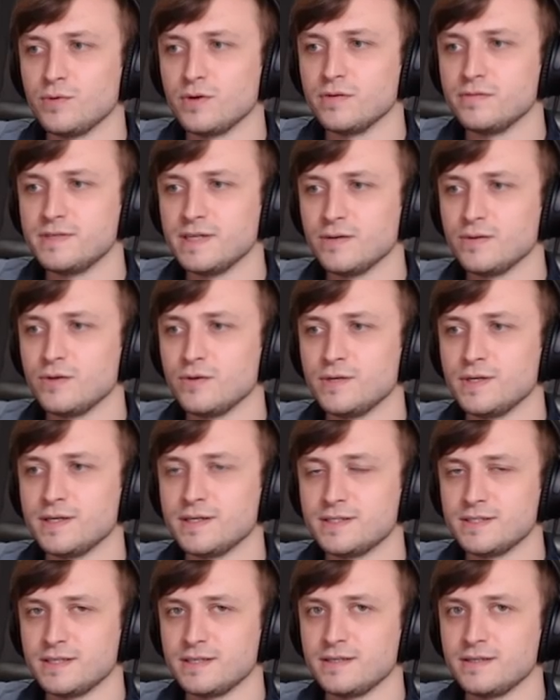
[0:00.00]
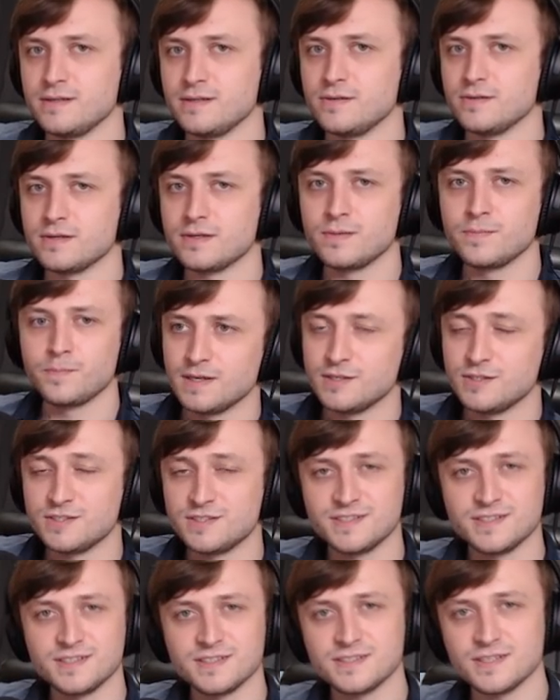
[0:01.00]
worth downloading and taking a look. And just
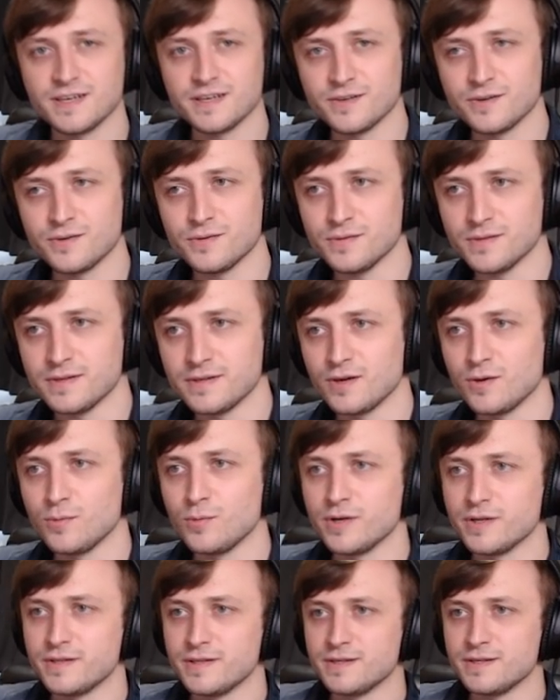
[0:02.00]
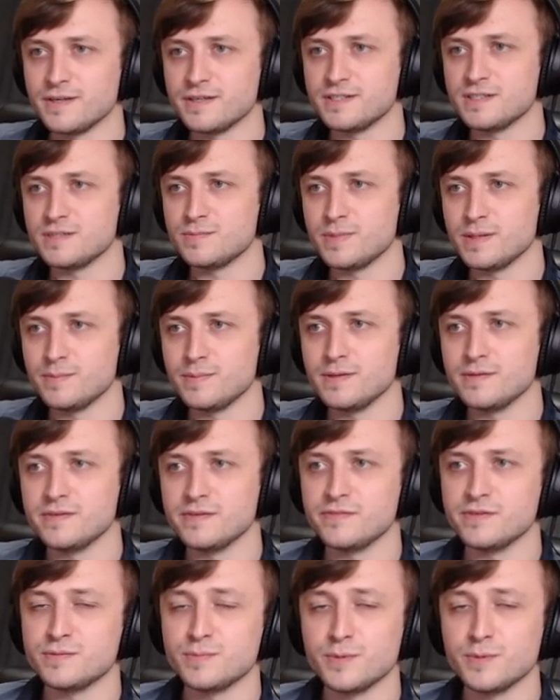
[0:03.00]
as a side note, they are one of the nicest people I've ever